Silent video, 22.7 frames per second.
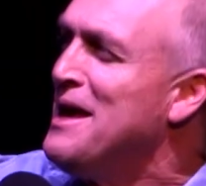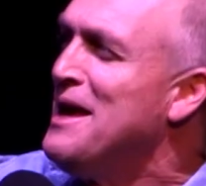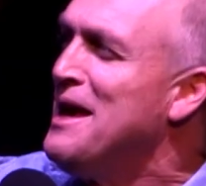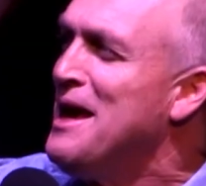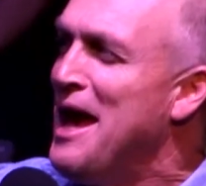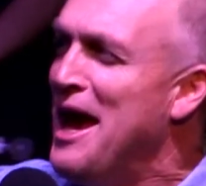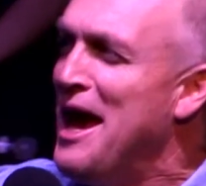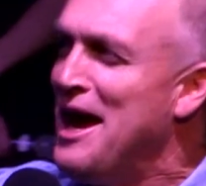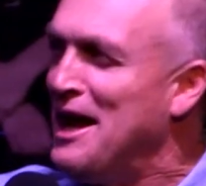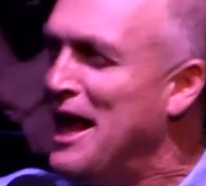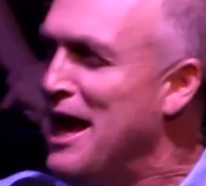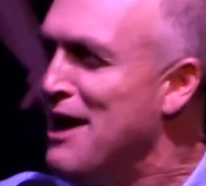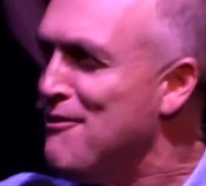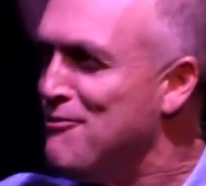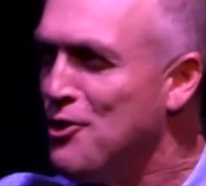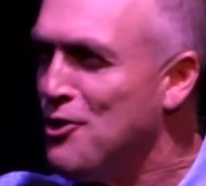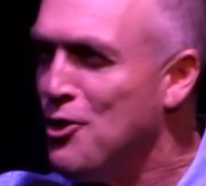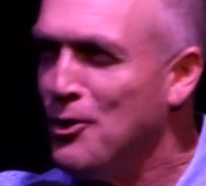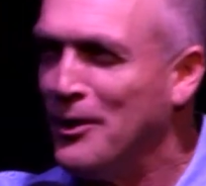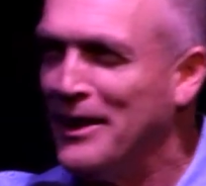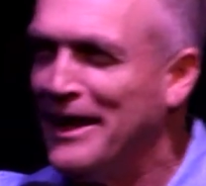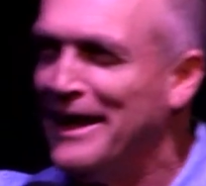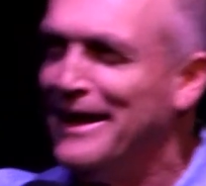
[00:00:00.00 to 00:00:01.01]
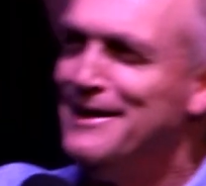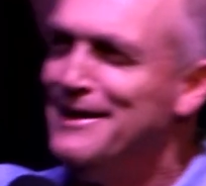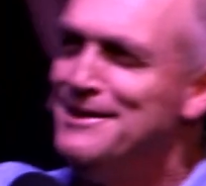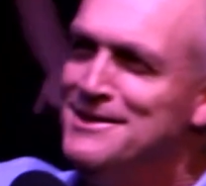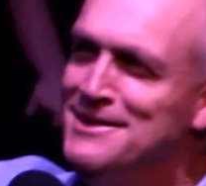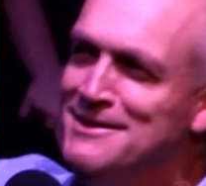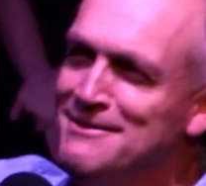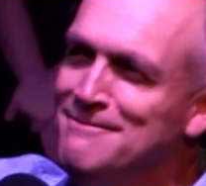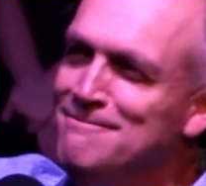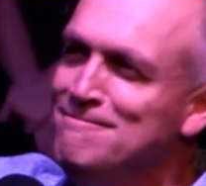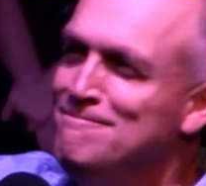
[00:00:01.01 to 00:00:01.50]
and have your kid
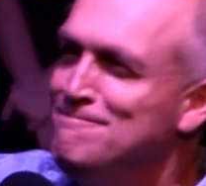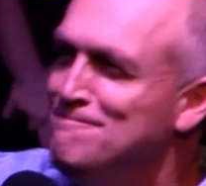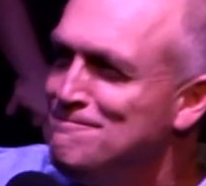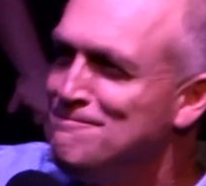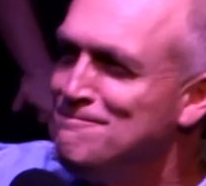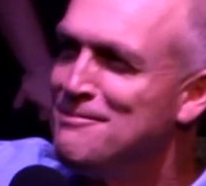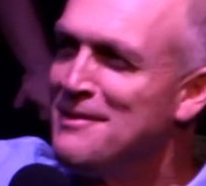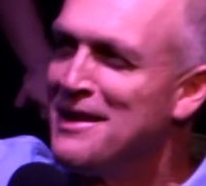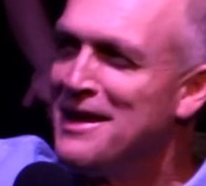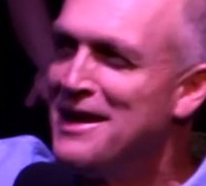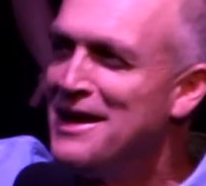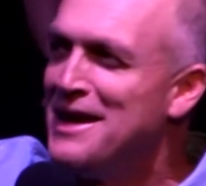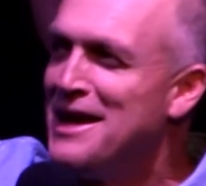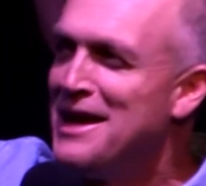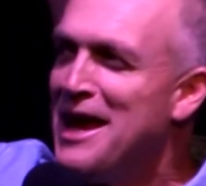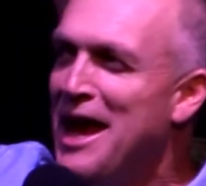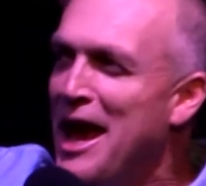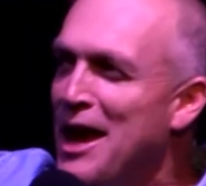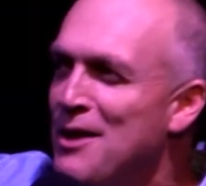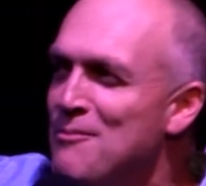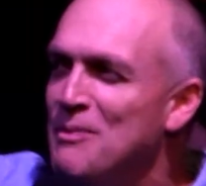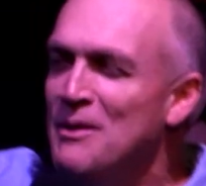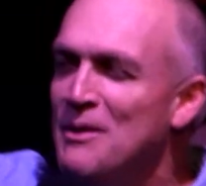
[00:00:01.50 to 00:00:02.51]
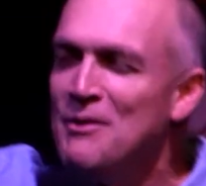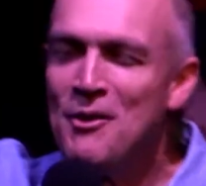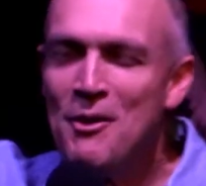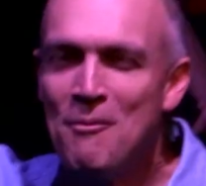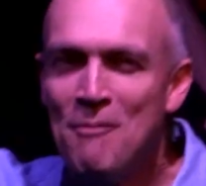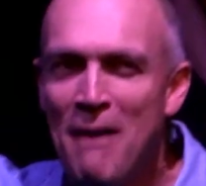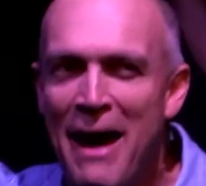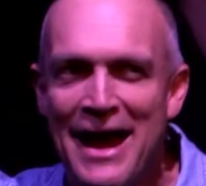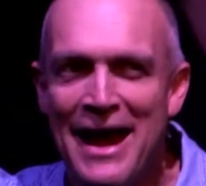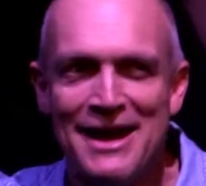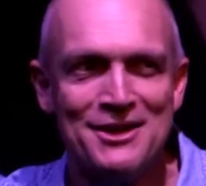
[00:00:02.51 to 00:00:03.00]
and be
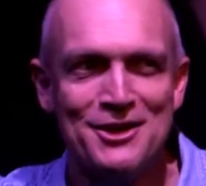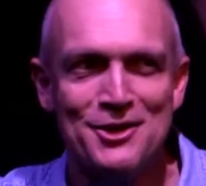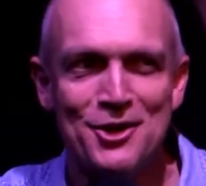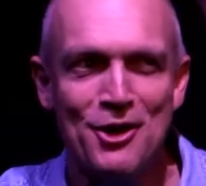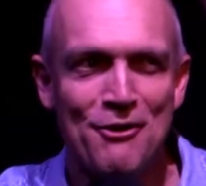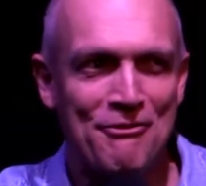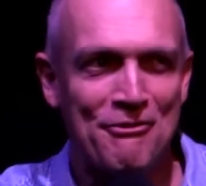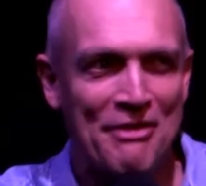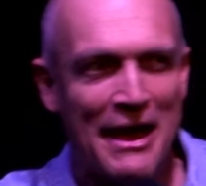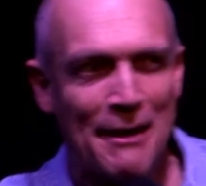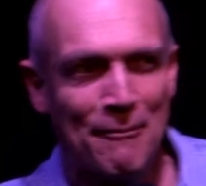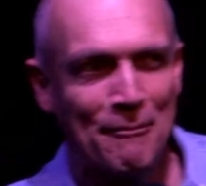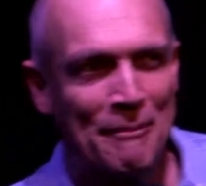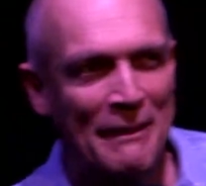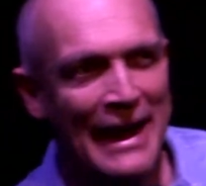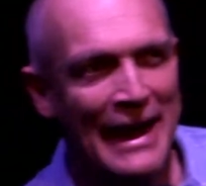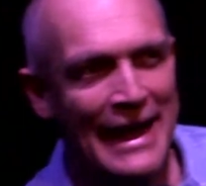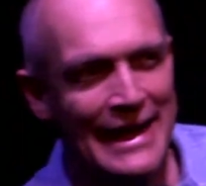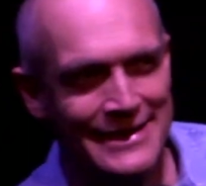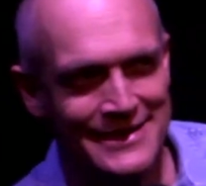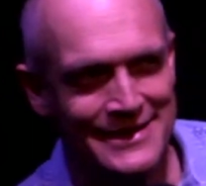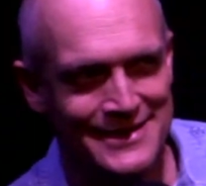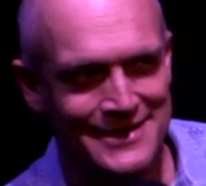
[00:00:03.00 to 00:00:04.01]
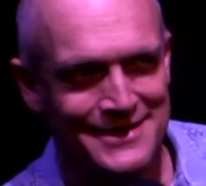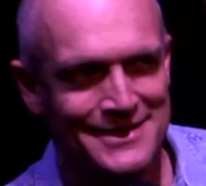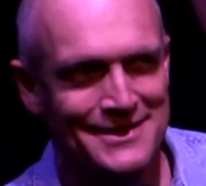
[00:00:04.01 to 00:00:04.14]
reminded of that place.